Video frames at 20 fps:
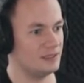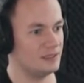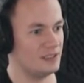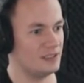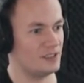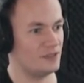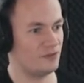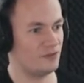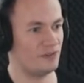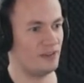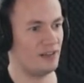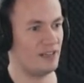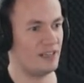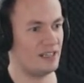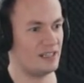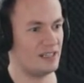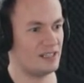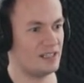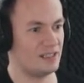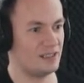This
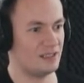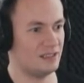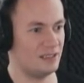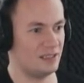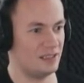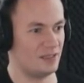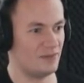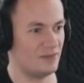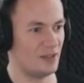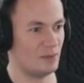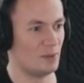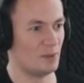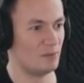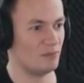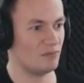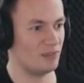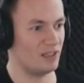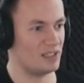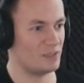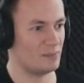phrase I've now
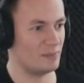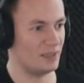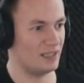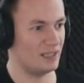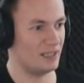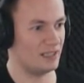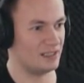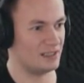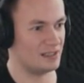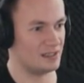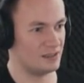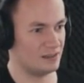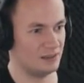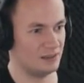memorized by heart.